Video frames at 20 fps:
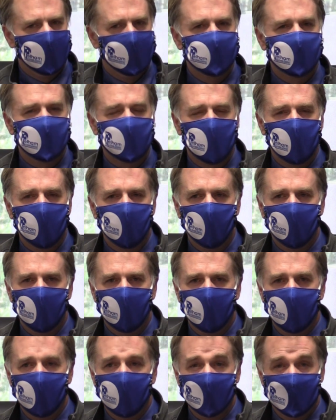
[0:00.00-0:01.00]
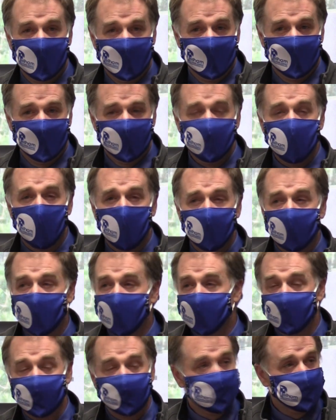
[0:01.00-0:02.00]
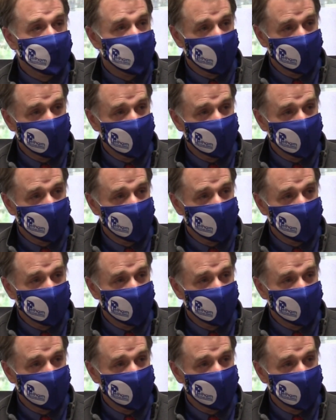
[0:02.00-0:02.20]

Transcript: And so you might be getting some